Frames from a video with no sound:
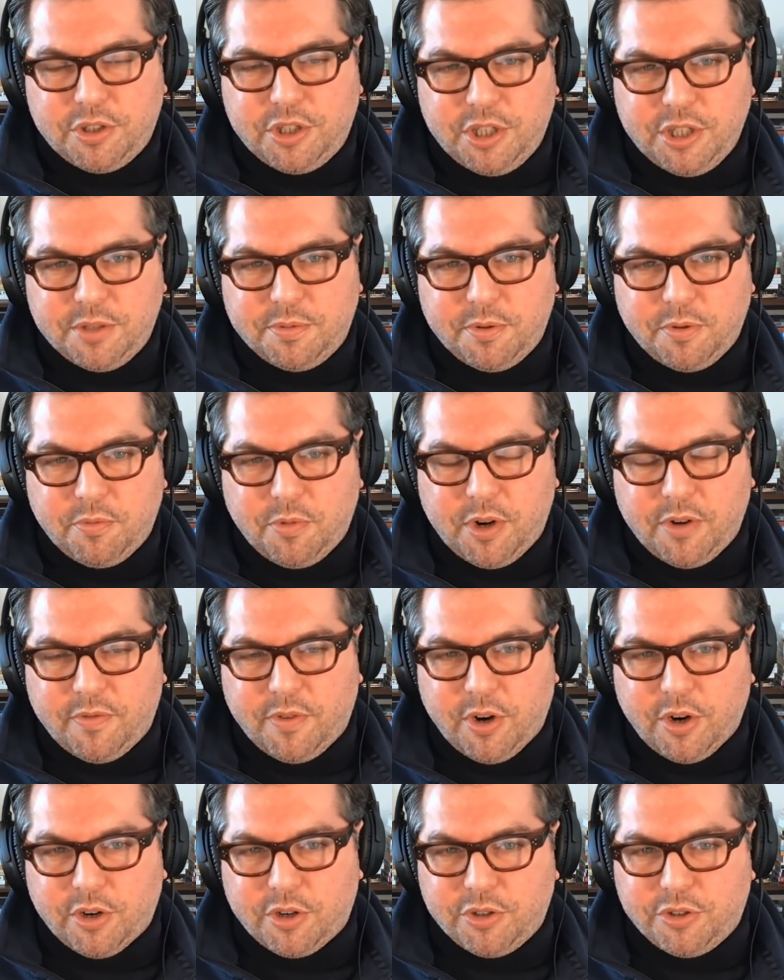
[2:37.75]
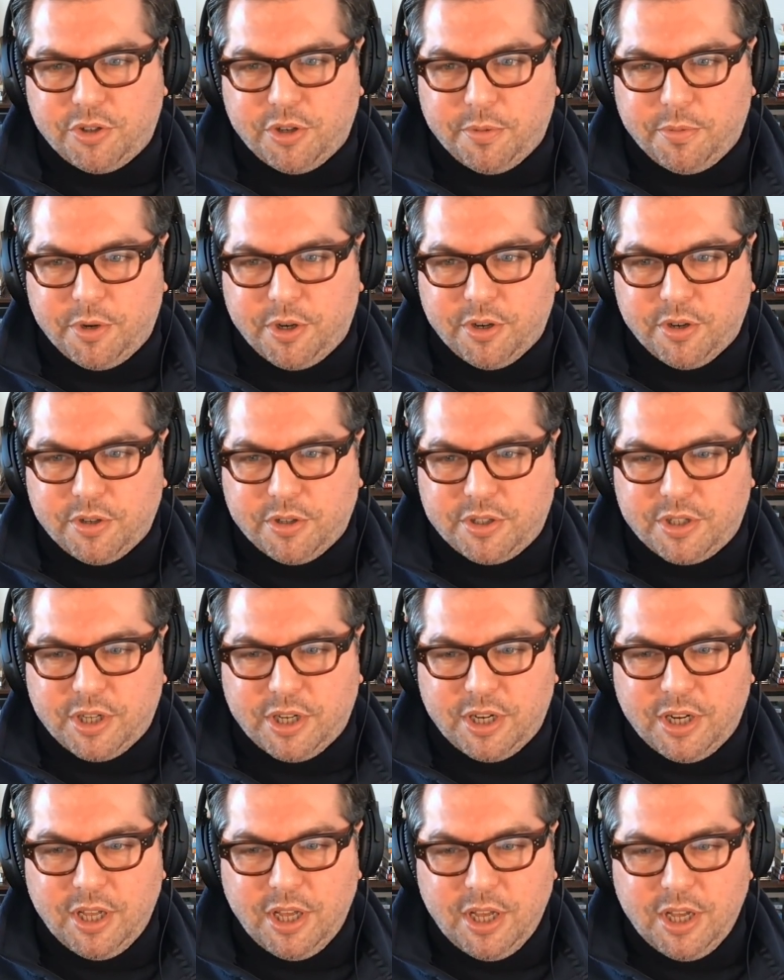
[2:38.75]
She's been one of our contributors,
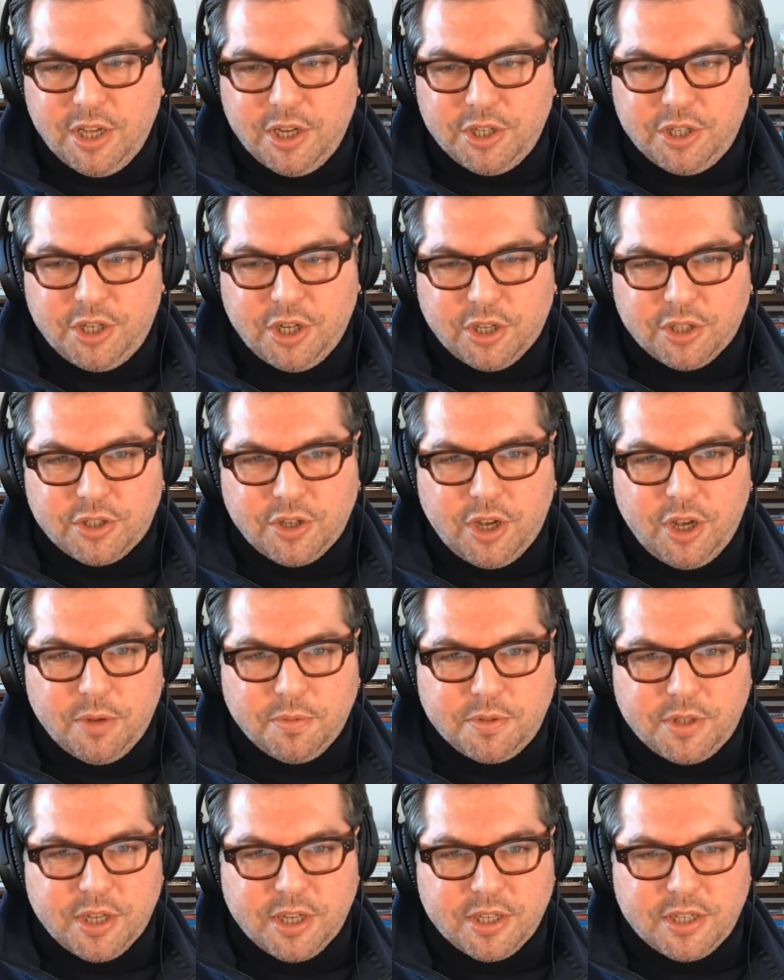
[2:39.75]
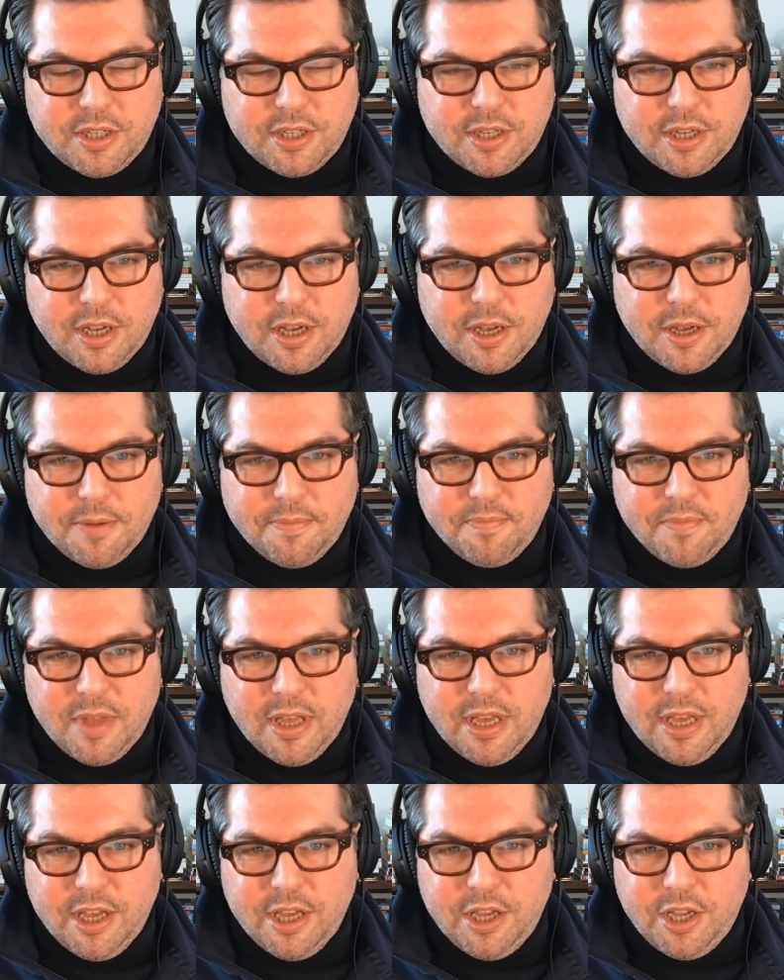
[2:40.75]
and she also helps us
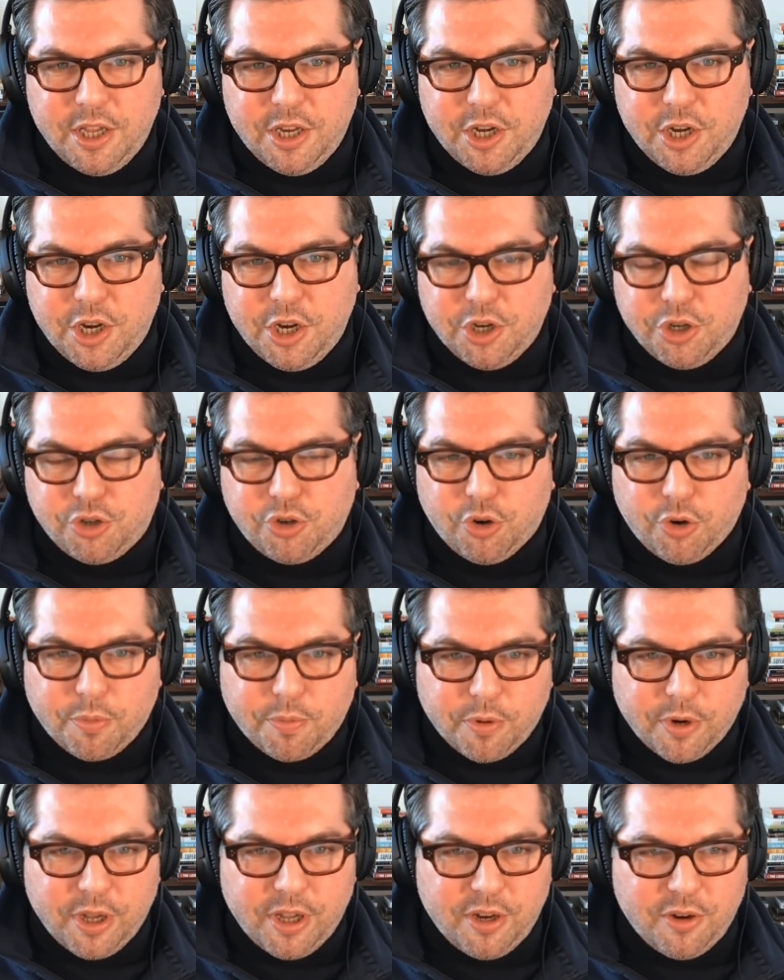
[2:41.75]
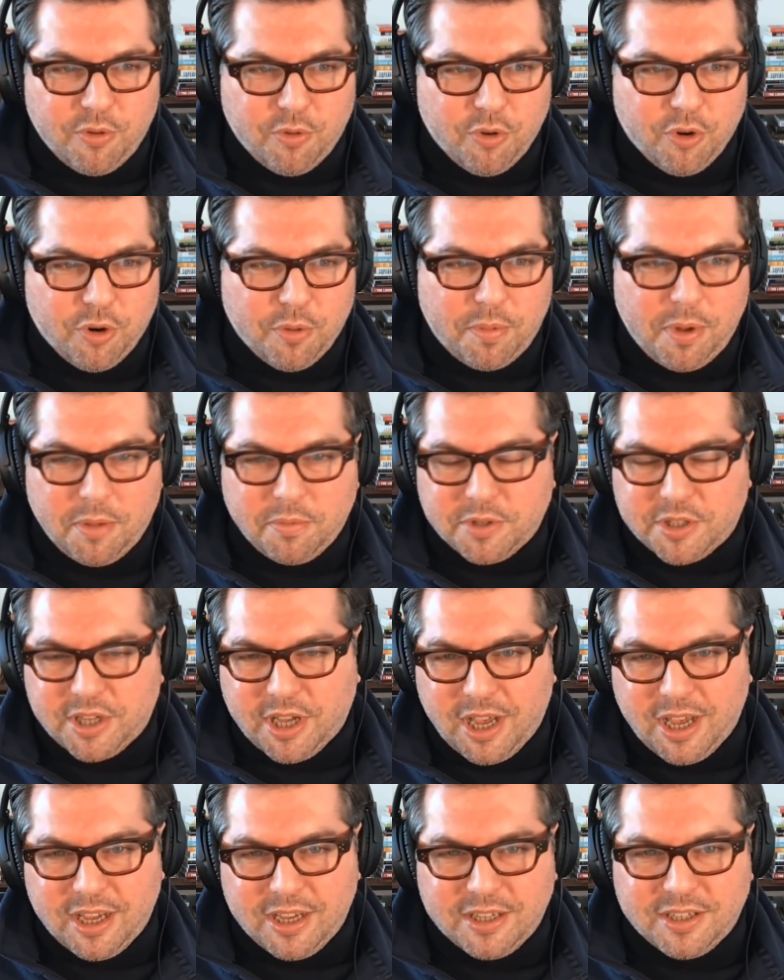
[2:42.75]
interpret or
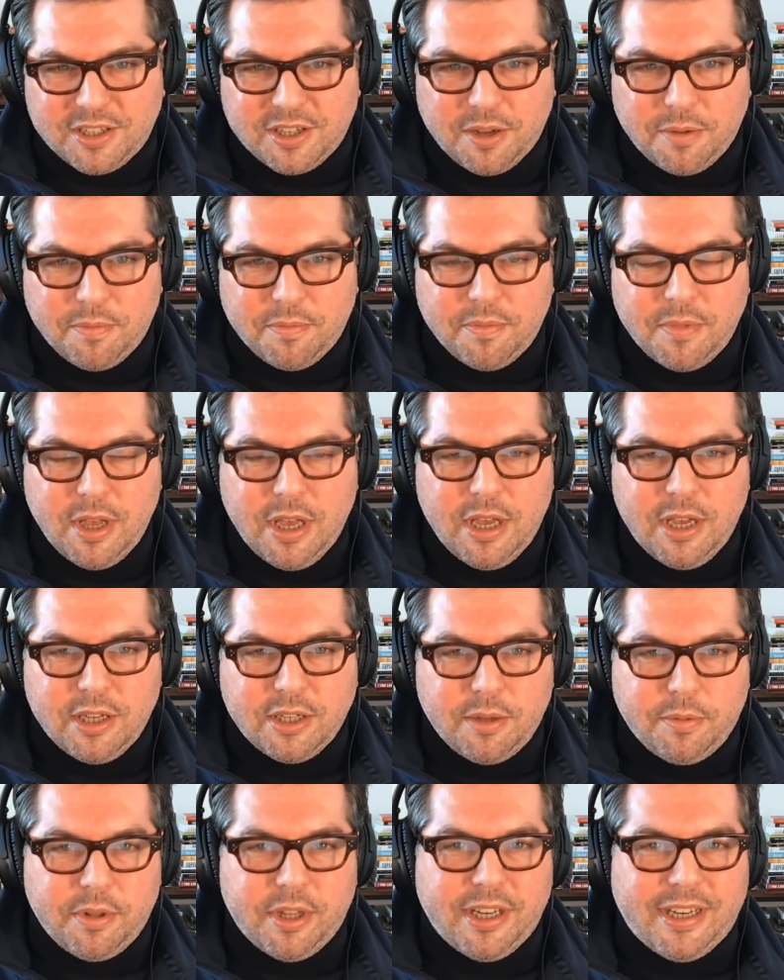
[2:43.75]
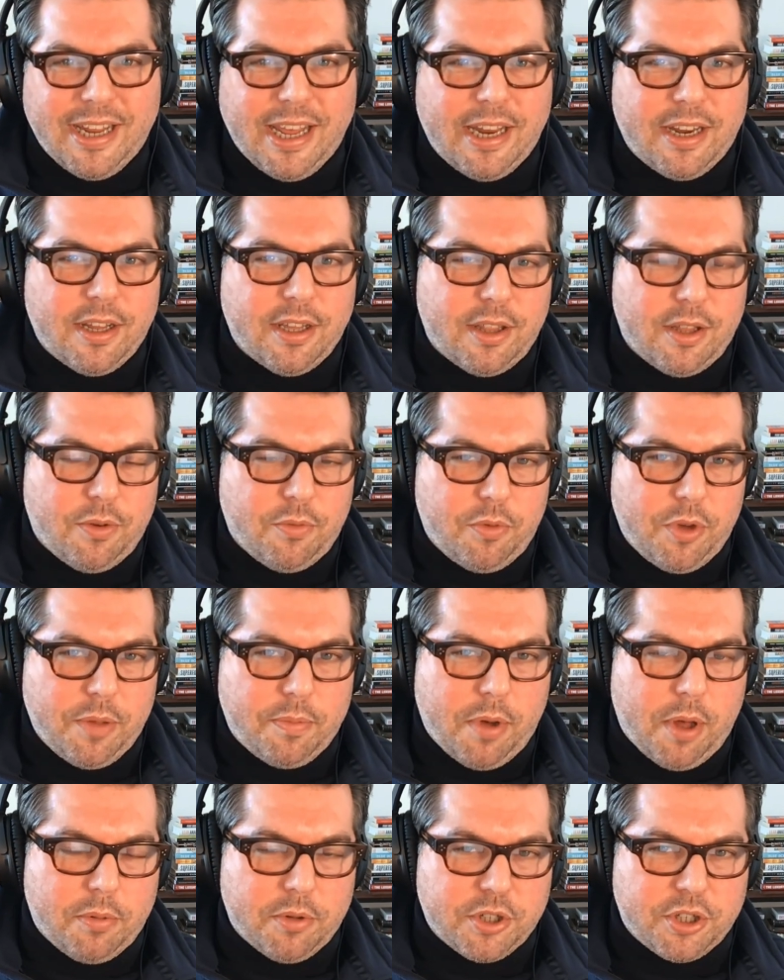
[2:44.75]
publicize some of the data that we
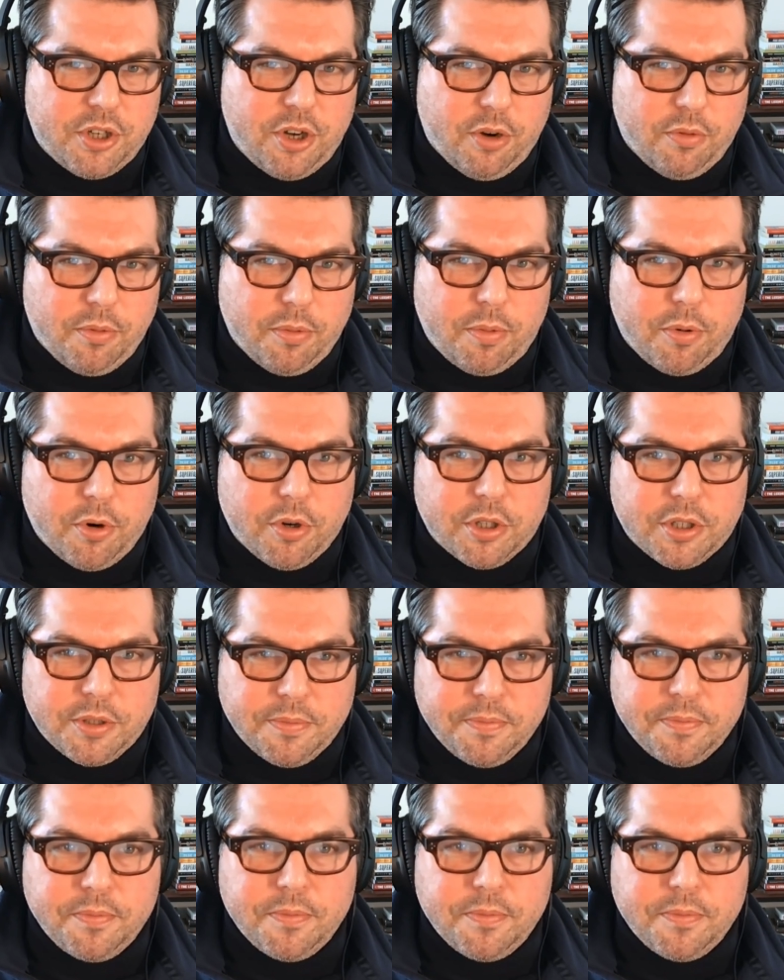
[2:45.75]
published in our reports.